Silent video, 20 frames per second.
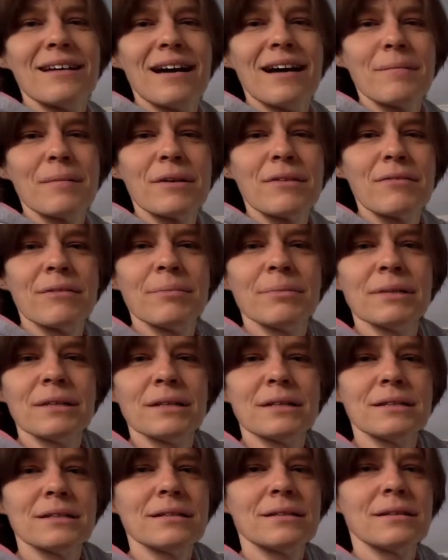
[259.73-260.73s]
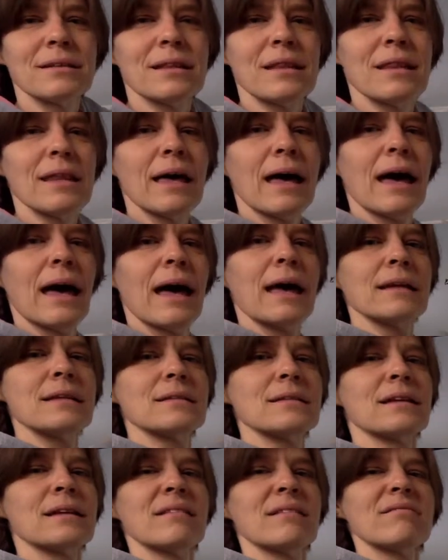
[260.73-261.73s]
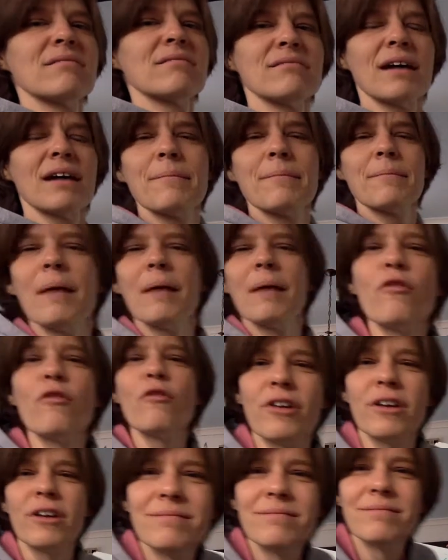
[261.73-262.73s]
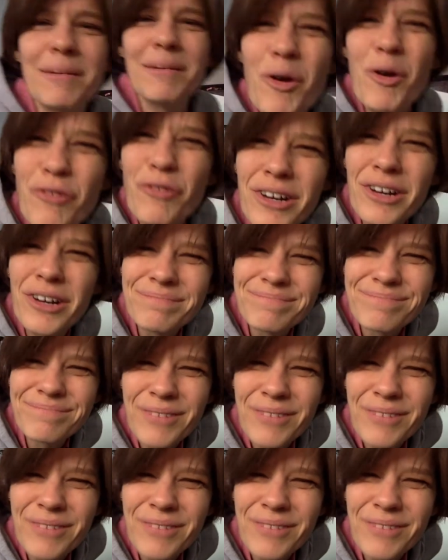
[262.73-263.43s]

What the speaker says: I'm gonna replace that. I'm over it. I'm over it.